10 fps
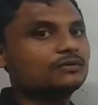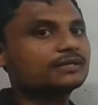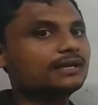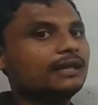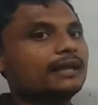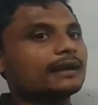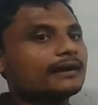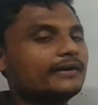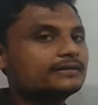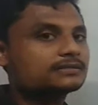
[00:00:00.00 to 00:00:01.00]
Okay,
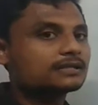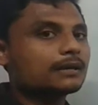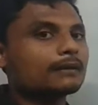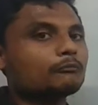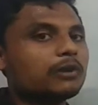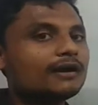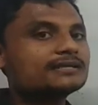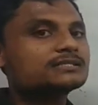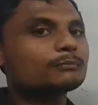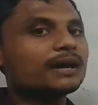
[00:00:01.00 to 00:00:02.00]
guys,
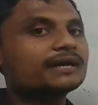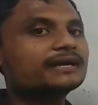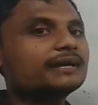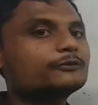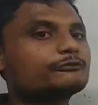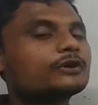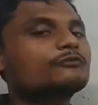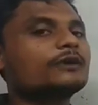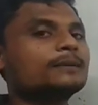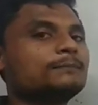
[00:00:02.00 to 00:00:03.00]
birds migrate
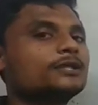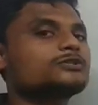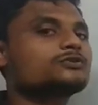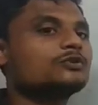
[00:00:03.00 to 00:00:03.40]
from one place